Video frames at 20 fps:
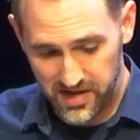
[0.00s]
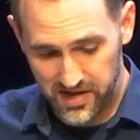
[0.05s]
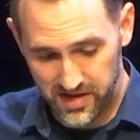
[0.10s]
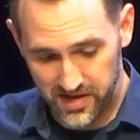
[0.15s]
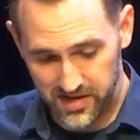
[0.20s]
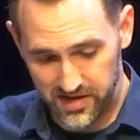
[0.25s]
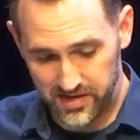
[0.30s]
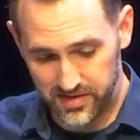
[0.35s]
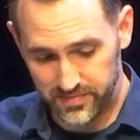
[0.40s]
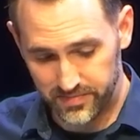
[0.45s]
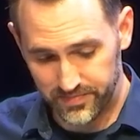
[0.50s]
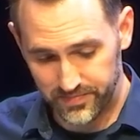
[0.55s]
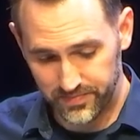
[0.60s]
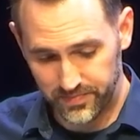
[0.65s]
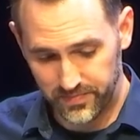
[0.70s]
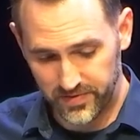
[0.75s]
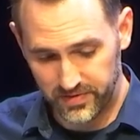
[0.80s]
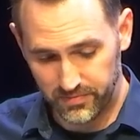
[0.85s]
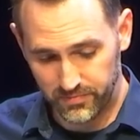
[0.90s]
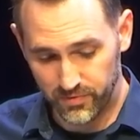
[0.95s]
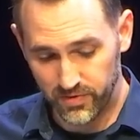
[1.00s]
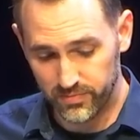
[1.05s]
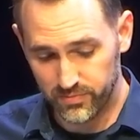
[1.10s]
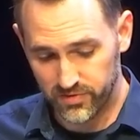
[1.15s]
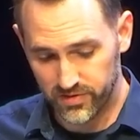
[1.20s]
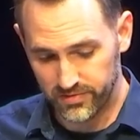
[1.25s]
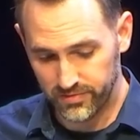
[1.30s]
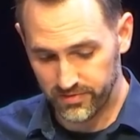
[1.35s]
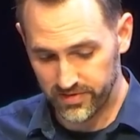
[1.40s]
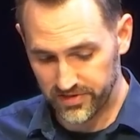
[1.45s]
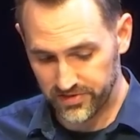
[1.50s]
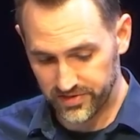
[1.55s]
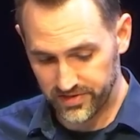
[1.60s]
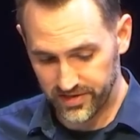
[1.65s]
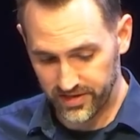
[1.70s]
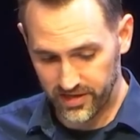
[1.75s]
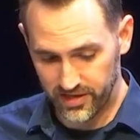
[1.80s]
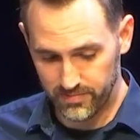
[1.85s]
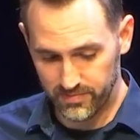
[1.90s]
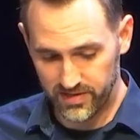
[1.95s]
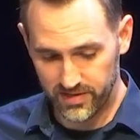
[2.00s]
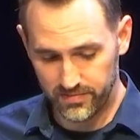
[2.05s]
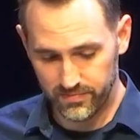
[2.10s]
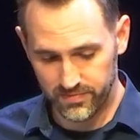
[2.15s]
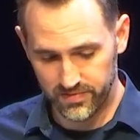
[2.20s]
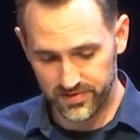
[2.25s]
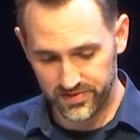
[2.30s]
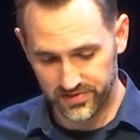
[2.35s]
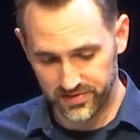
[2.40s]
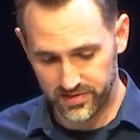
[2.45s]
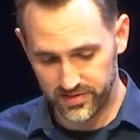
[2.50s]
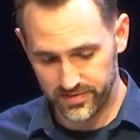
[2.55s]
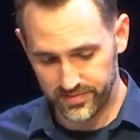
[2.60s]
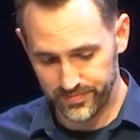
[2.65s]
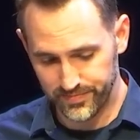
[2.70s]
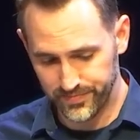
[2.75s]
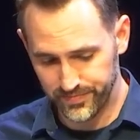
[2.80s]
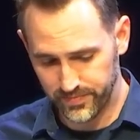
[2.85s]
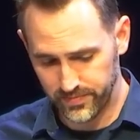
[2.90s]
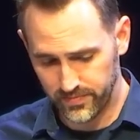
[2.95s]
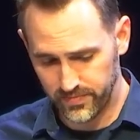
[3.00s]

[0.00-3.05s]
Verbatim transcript: Um, one more question that came in was um,